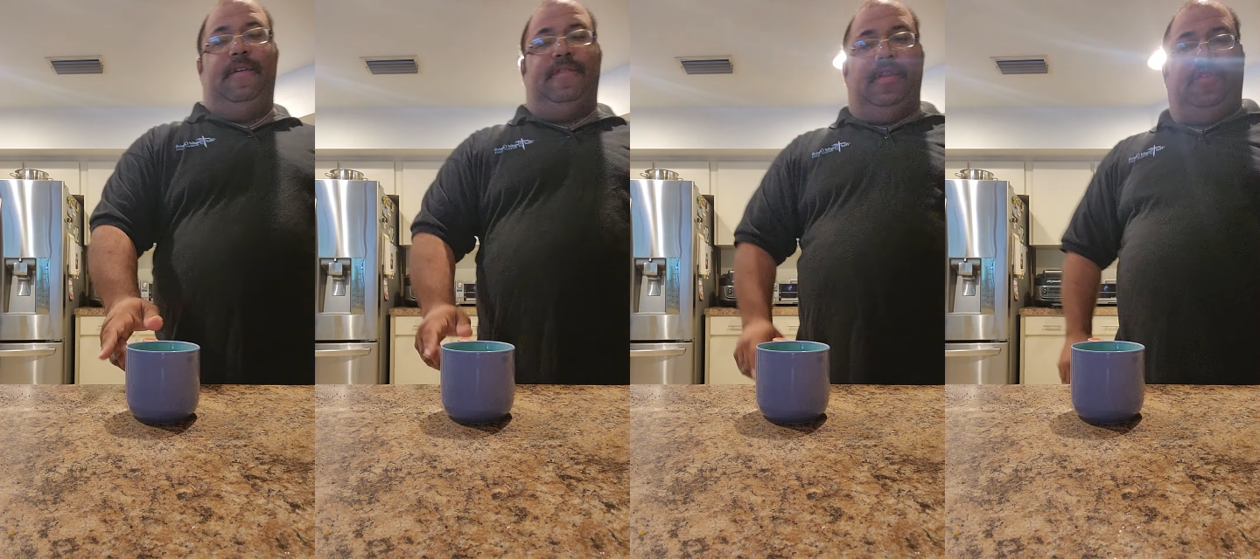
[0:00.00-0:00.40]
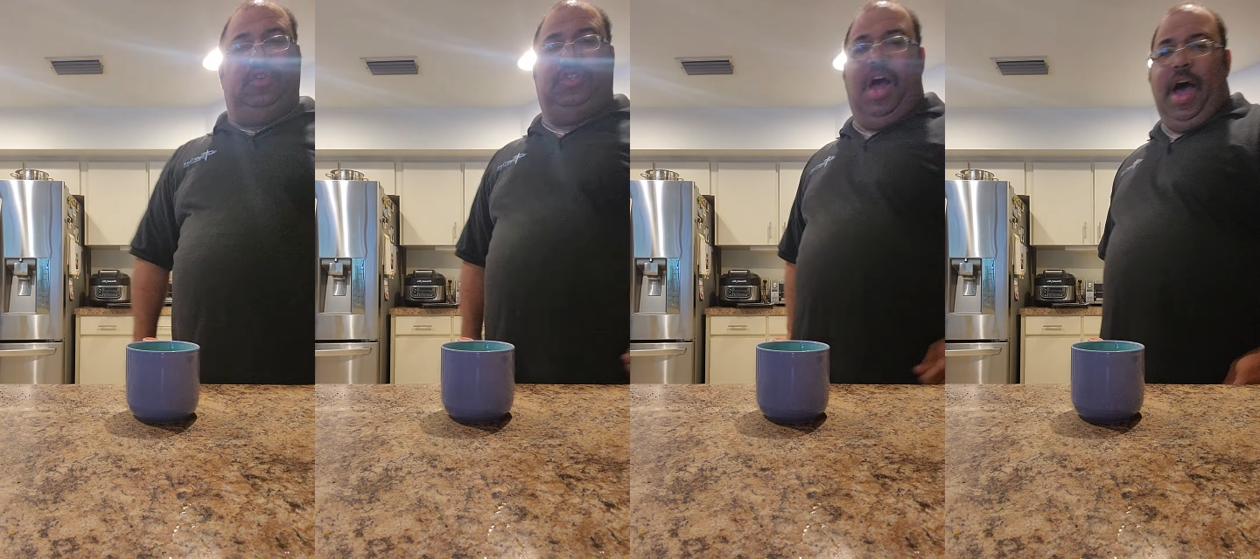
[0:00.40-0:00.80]
for the
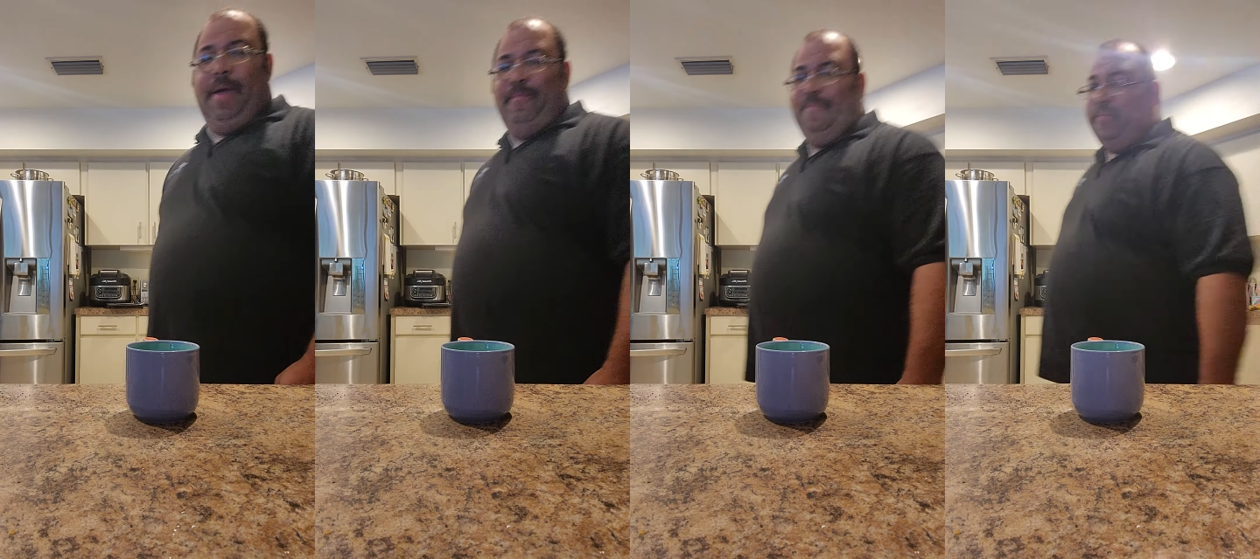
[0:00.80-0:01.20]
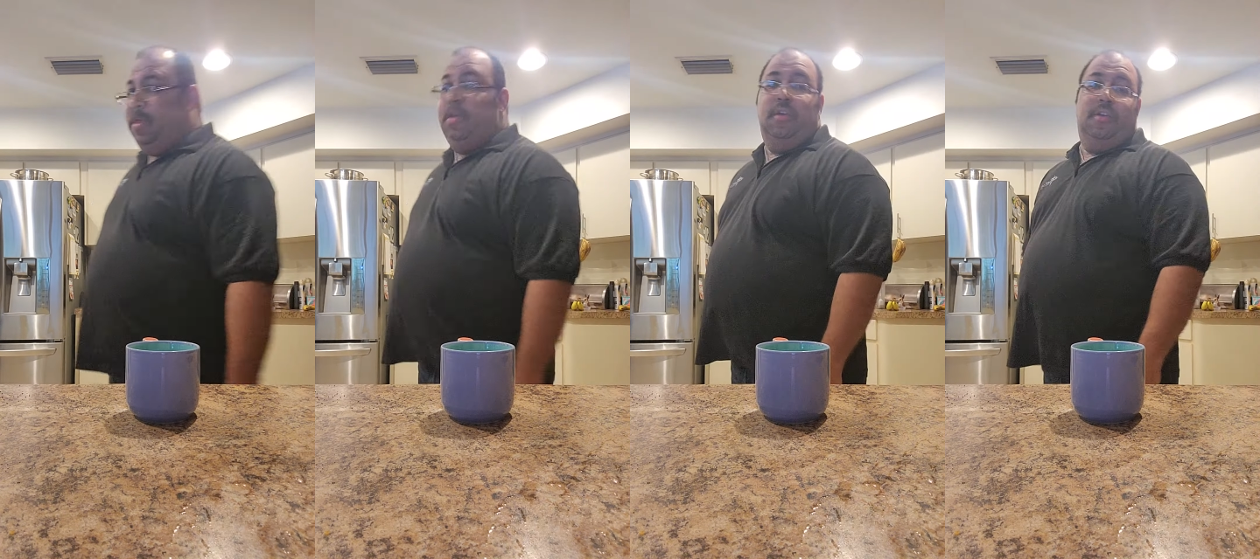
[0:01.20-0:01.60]
first time.
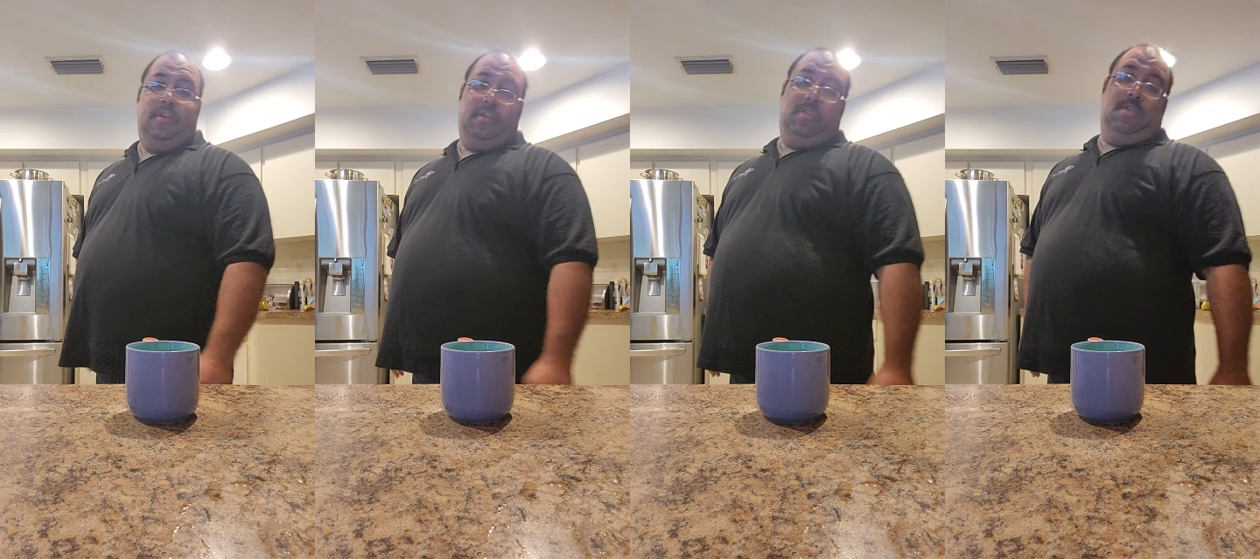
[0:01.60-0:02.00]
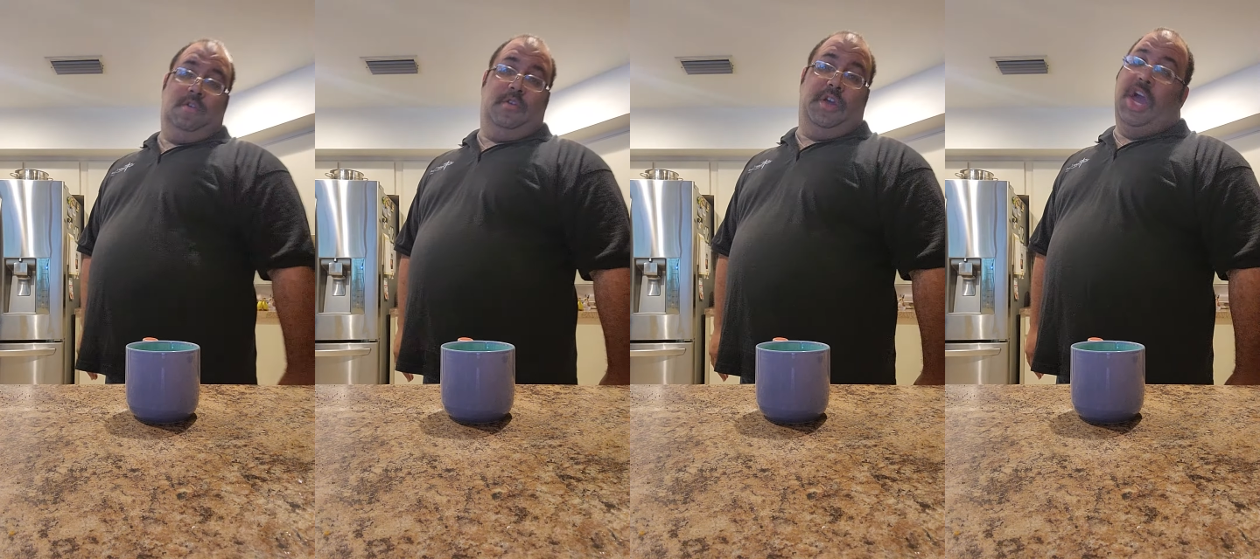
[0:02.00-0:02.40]

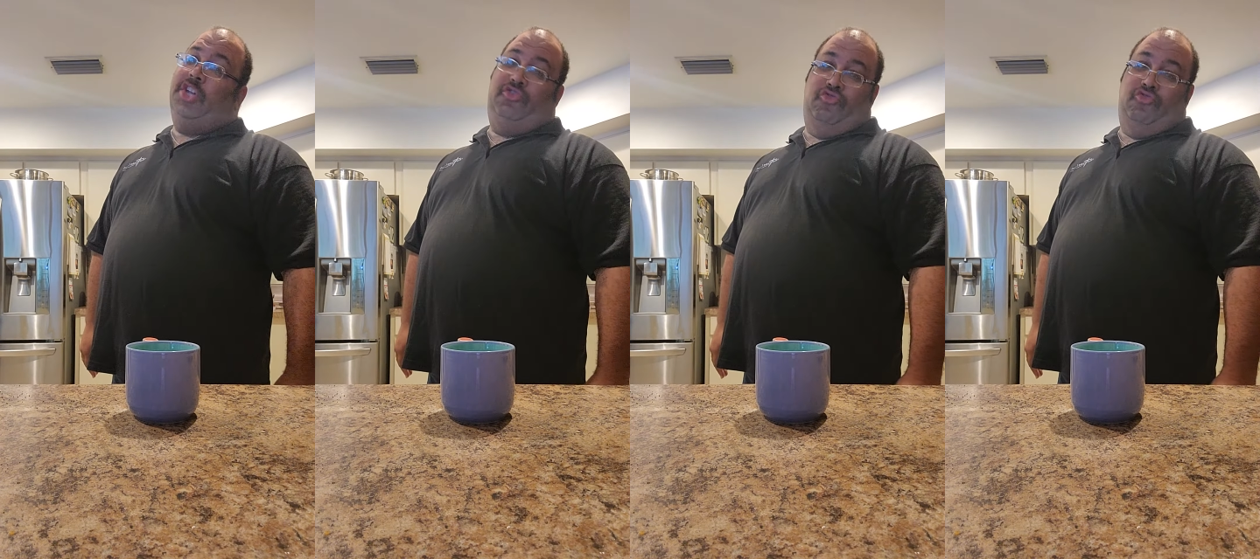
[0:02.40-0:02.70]
It's